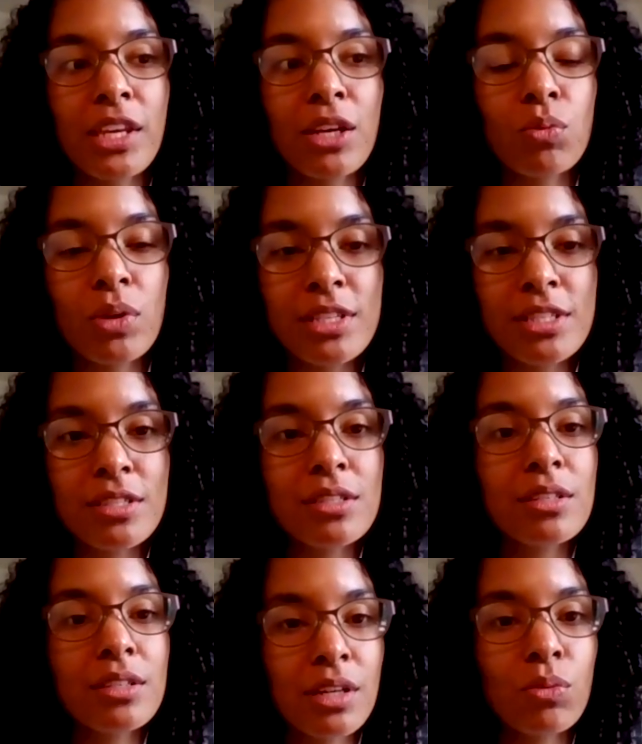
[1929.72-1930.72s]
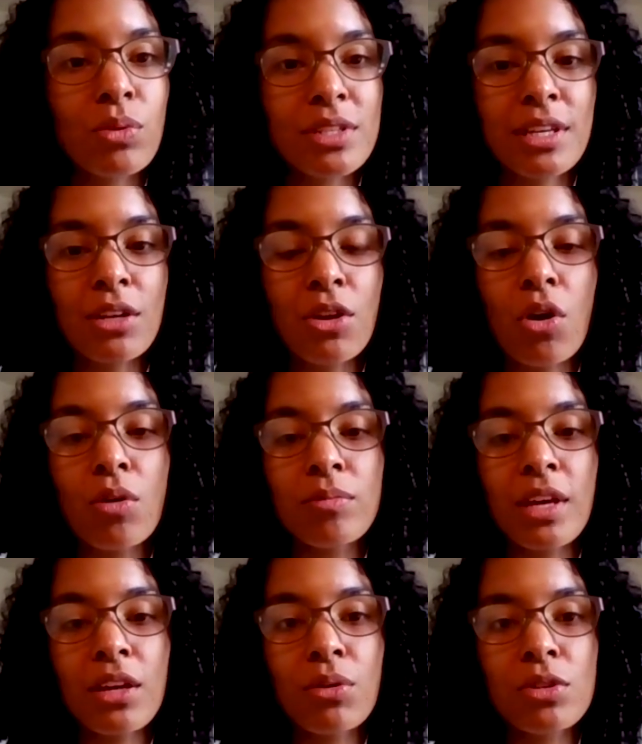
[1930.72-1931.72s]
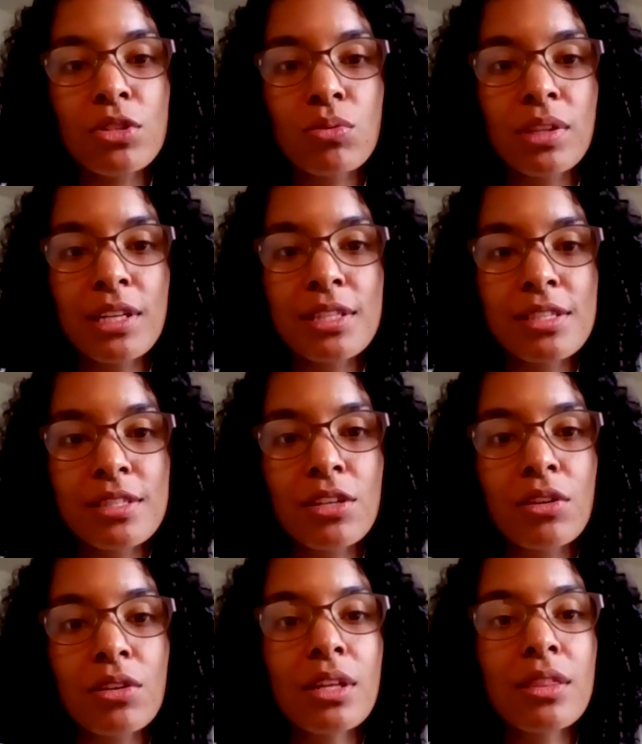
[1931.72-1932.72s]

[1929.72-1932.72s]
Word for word: it was, it was at home that it was really instilled.